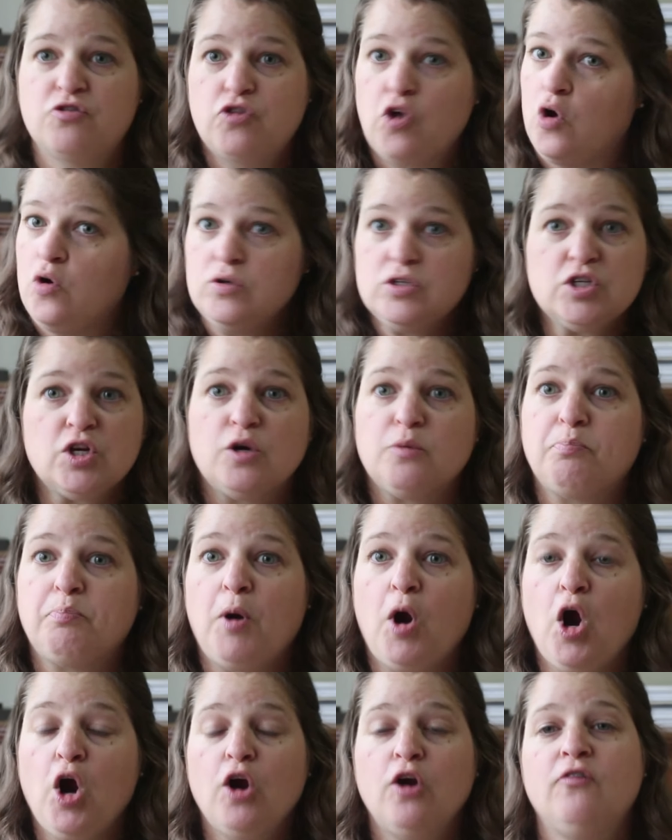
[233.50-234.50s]
Those are
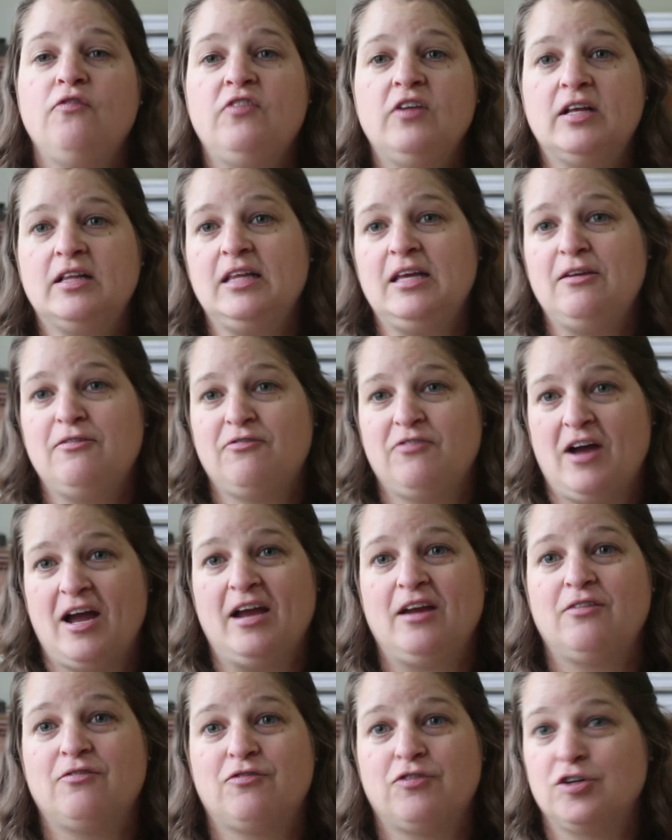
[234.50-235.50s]
perfectly
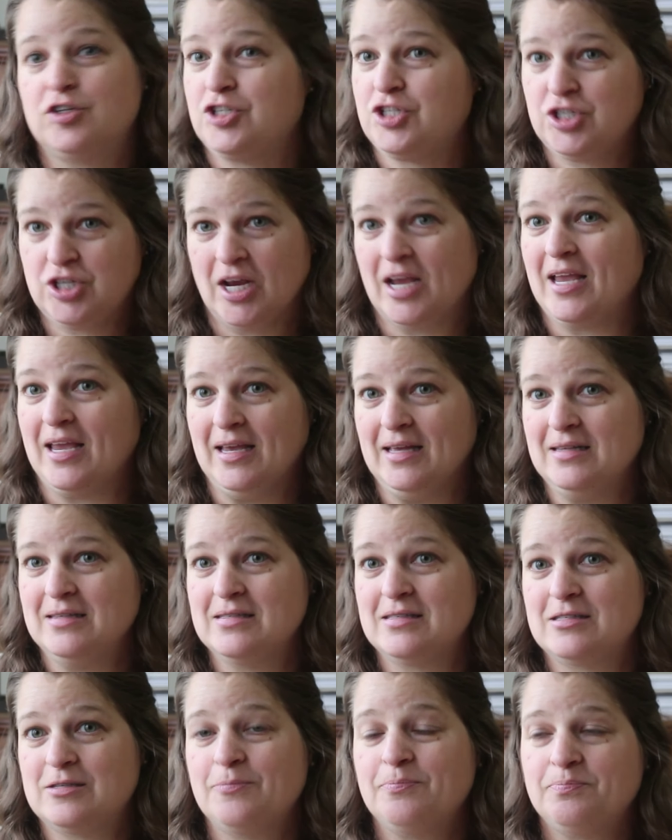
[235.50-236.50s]
fine for
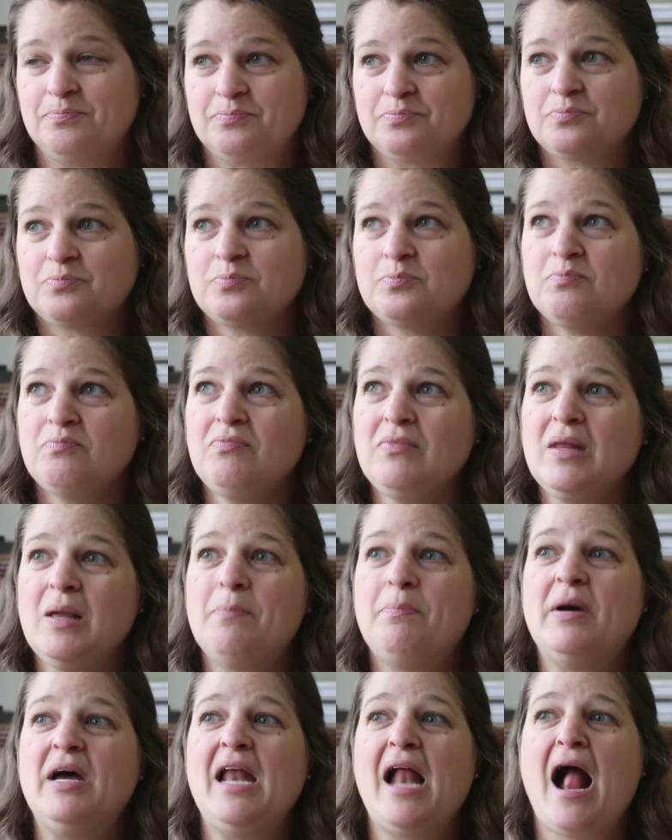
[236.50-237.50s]
chickens,
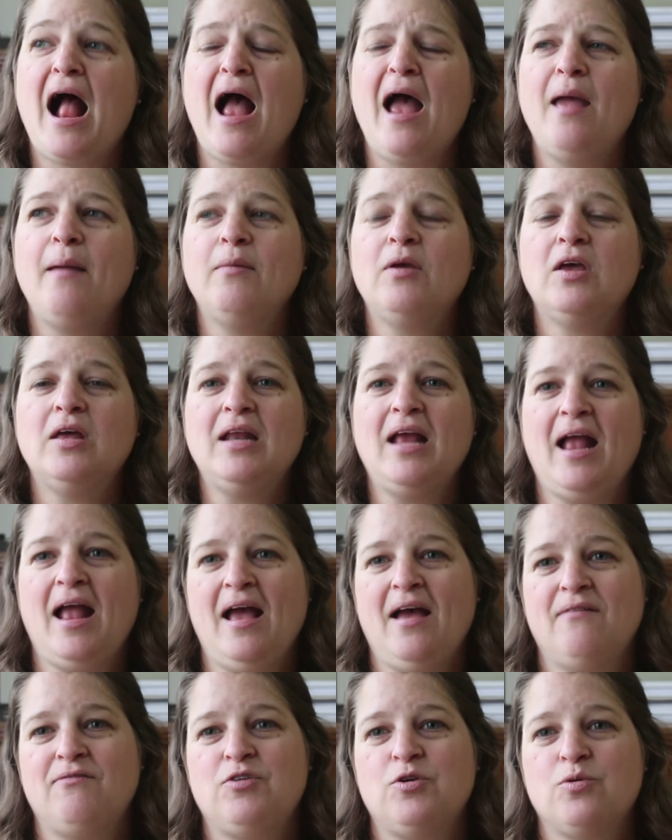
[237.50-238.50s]
but I'm gonna
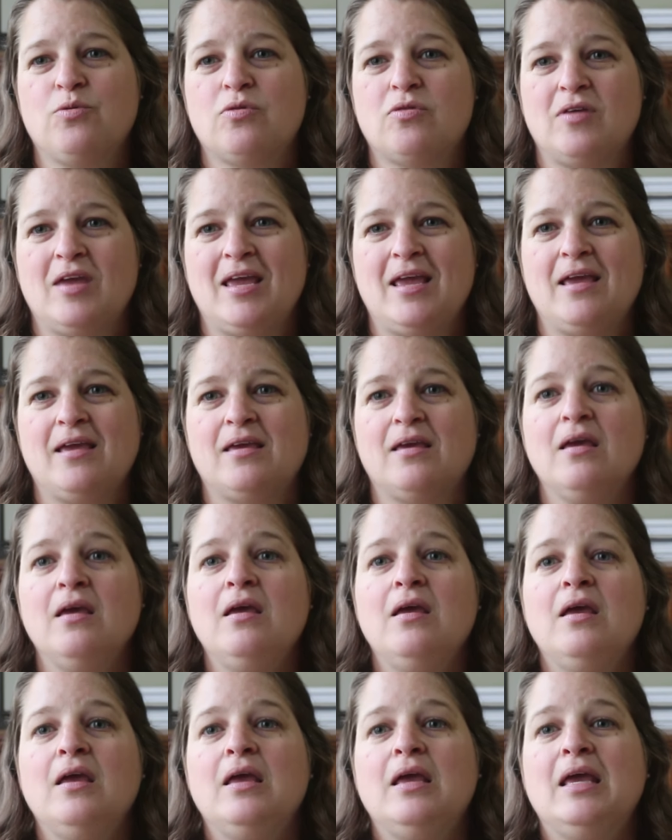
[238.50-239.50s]
have you think
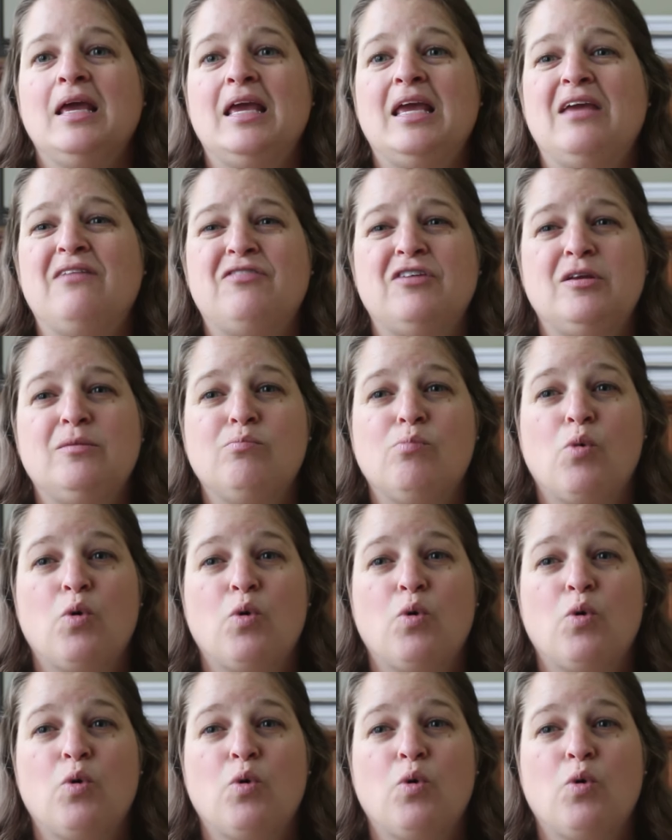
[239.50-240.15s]
even